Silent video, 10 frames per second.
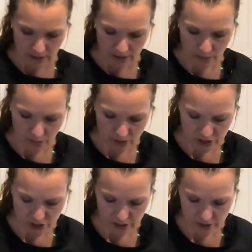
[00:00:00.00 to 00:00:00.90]
egg
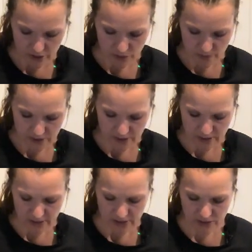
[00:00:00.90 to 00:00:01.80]
wash in here, so I'm just going
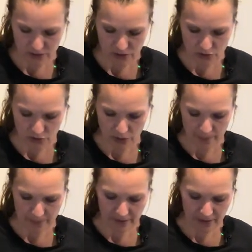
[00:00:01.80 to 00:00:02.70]
to slop
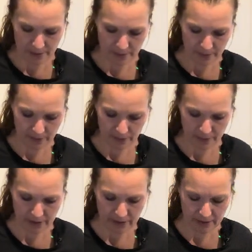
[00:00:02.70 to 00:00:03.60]
that up a little
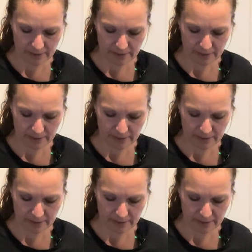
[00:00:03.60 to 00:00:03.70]
bit.